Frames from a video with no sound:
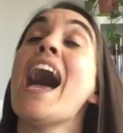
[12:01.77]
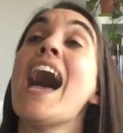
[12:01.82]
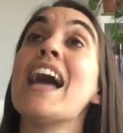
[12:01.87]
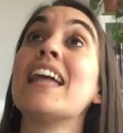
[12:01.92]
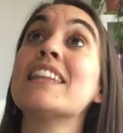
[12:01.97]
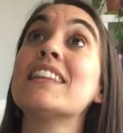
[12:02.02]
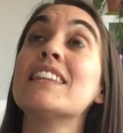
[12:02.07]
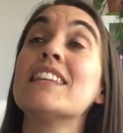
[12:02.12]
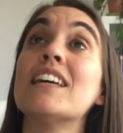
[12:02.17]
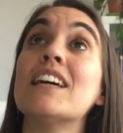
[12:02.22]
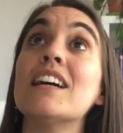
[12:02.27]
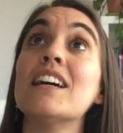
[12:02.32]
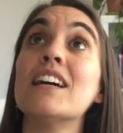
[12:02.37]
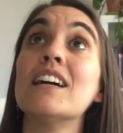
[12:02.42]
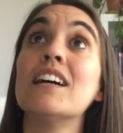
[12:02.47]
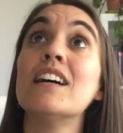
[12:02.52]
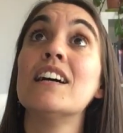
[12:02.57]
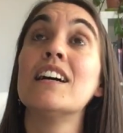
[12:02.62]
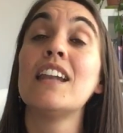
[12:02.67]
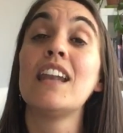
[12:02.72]
And
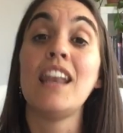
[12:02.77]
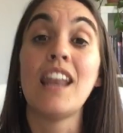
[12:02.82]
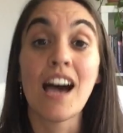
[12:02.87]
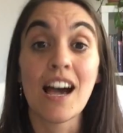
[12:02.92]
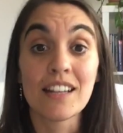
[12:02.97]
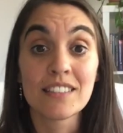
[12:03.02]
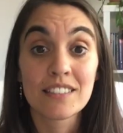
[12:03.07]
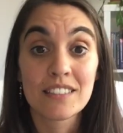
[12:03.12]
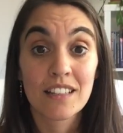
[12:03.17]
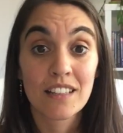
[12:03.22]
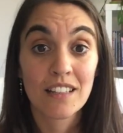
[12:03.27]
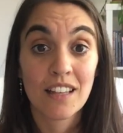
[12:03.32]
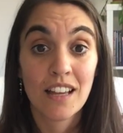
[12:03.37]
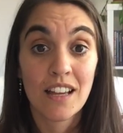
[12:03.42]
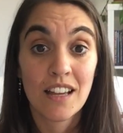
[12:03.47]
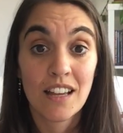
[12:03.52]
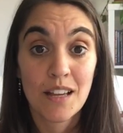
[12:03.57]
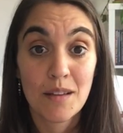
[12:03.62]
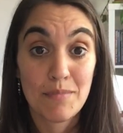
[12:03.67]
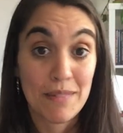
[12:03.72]
the last
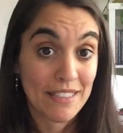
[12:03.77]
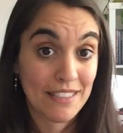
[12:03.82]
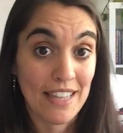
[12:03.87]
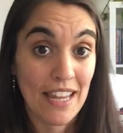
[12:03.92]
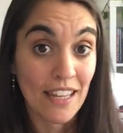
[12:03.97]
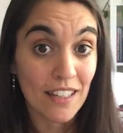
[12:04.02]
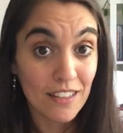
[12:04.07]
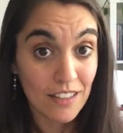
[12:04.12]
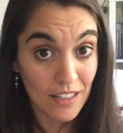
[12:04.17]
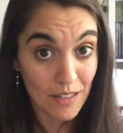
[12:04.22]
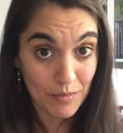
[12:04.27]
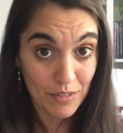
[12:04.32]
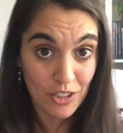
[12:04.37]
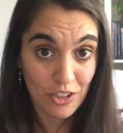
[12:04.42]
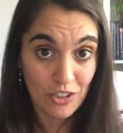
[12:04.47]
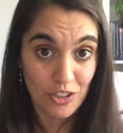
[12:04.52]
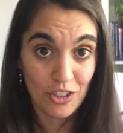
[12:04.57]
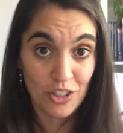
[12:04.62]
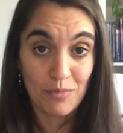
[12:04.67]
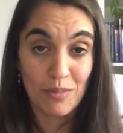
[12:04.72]
mistake I'm
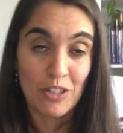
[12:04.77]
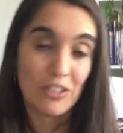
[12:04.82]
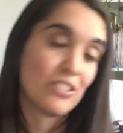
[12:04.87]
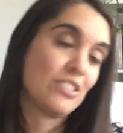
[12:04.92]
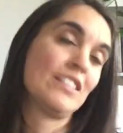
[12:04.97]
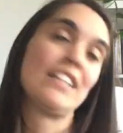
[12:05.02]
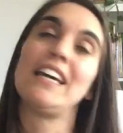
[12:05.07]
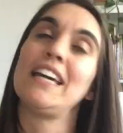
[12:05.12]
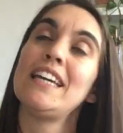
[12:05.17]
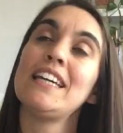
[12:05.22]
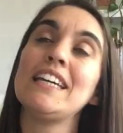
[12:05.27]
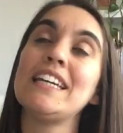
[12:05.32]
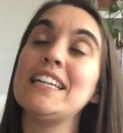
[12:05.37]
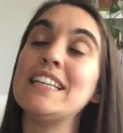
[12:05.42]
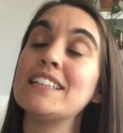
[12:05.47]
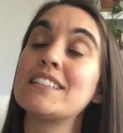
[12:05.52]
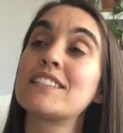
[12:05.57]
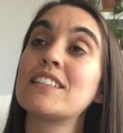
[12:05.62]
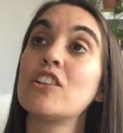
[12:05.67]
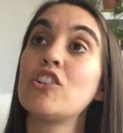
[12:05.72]
going to talk about today
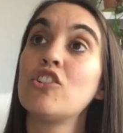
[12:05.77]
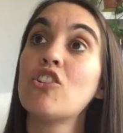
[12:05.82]
is